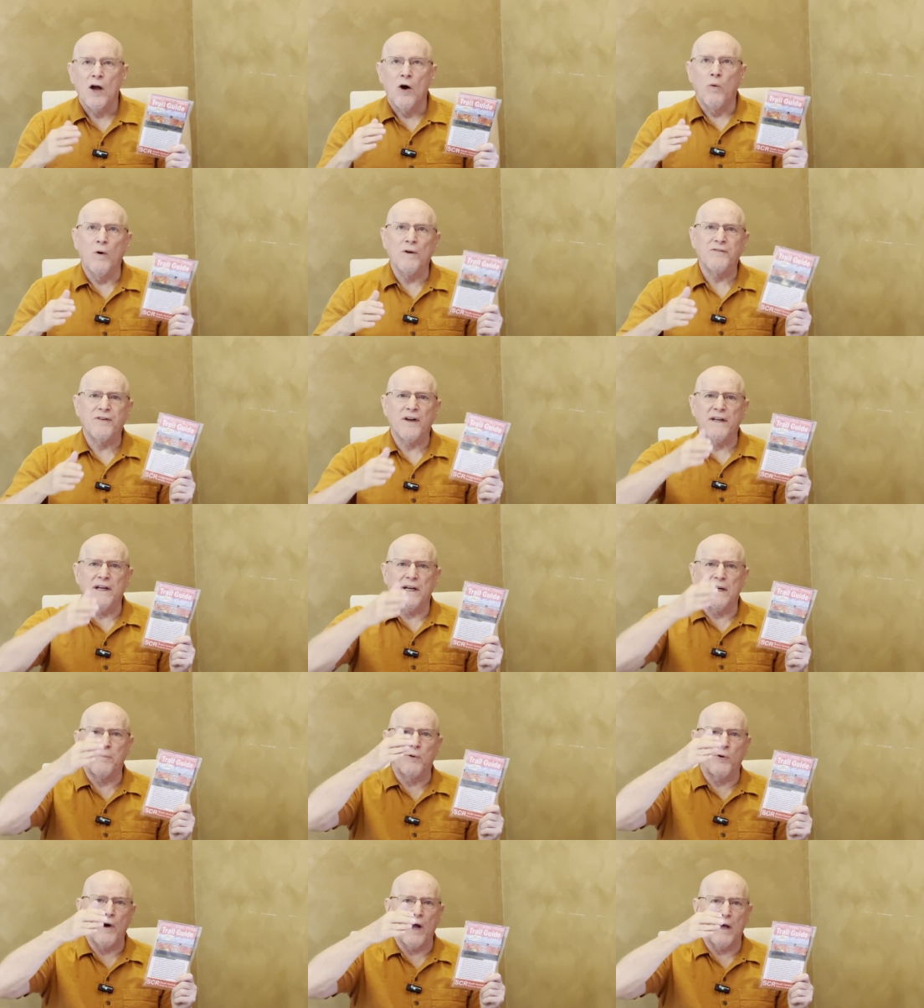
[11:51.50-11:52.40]
Once I get
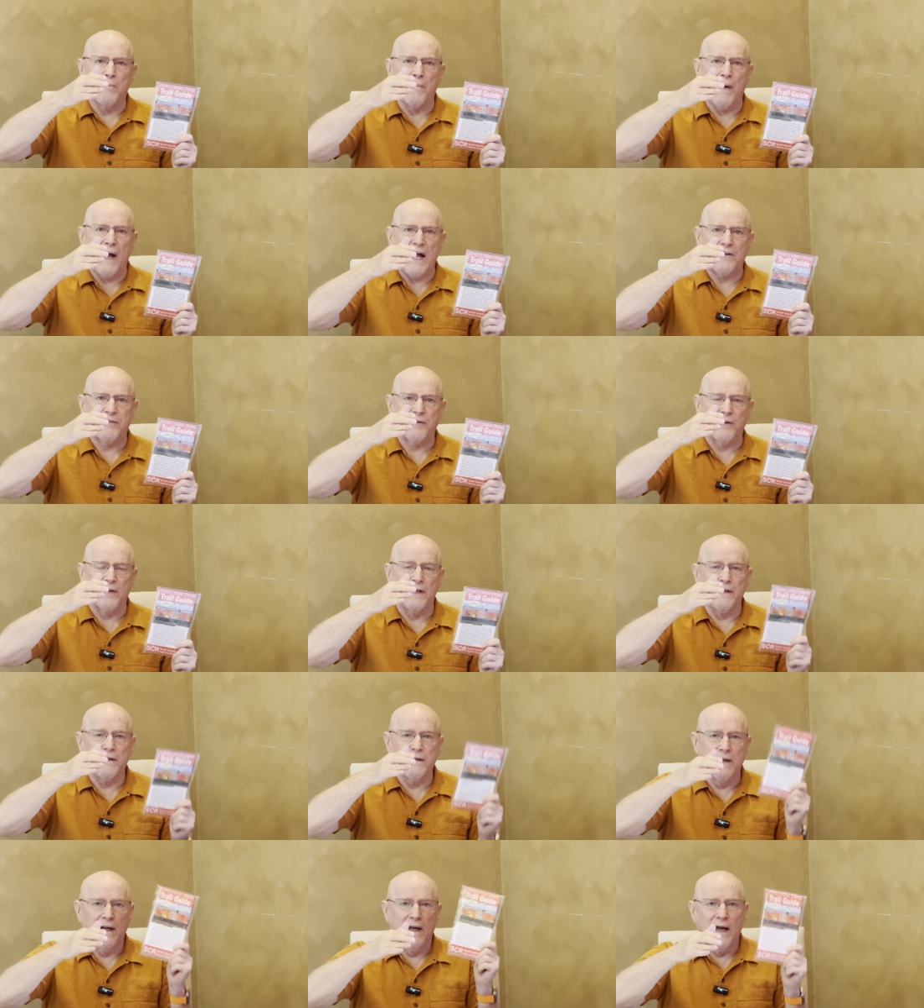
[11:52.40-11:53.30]
up around
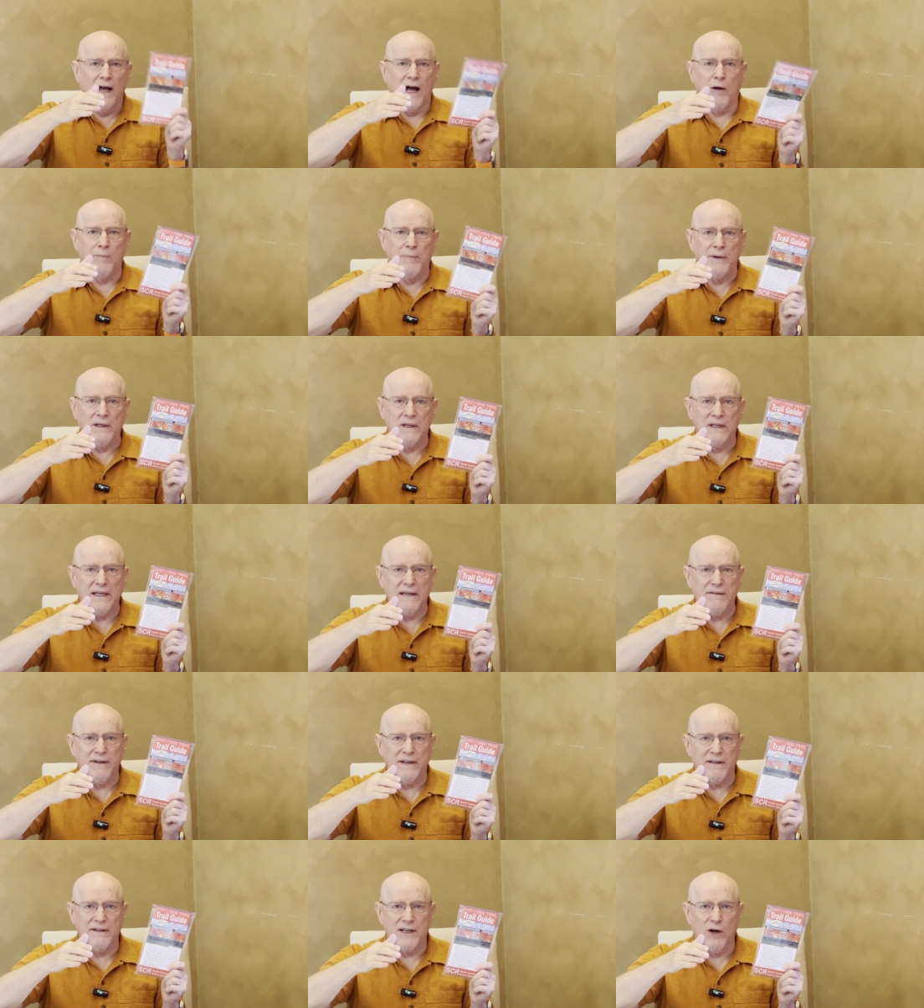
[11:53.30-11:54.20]
Massillon, I'll be
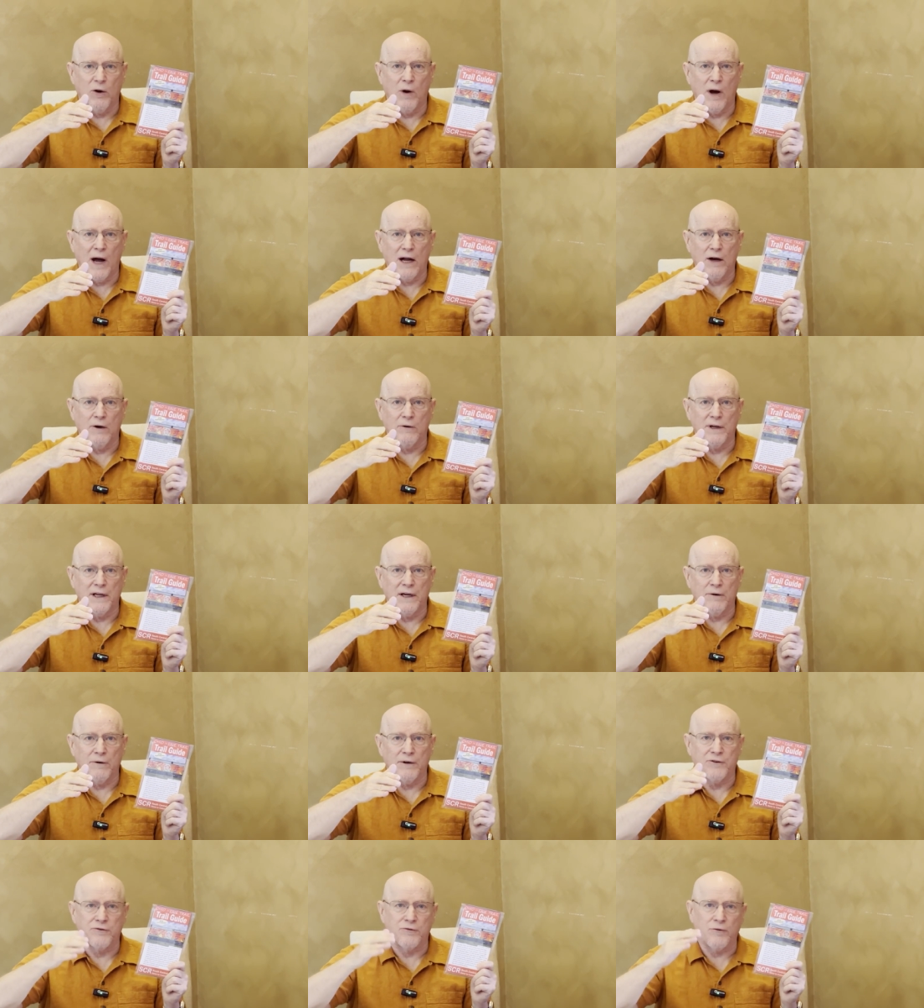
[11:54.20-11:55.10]
leaving the Ohio to
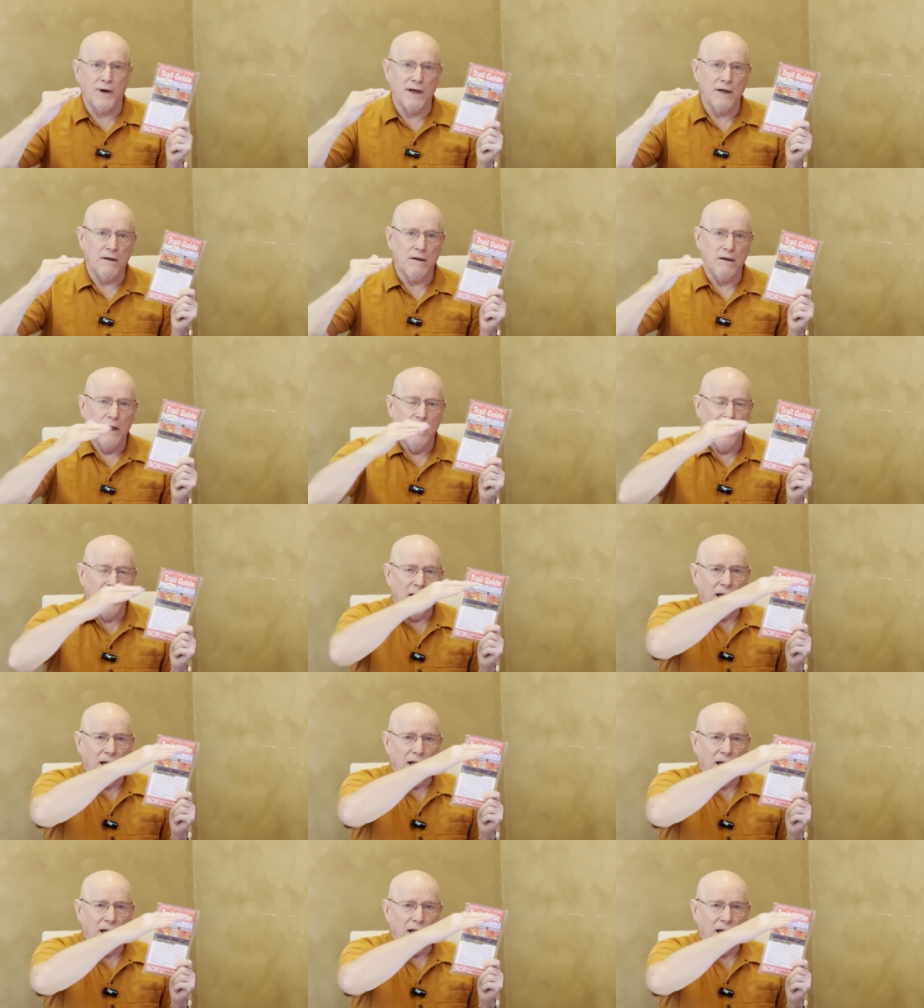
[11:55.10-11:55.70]
Erie Trail